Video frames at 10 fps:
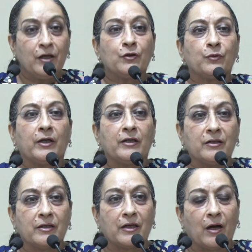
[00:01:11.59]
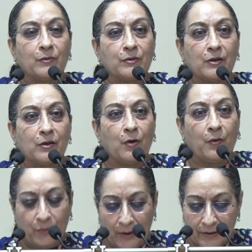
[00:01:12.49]
to the Indian Council
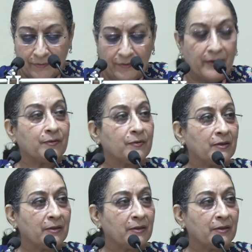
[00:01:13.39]
of World Affairs.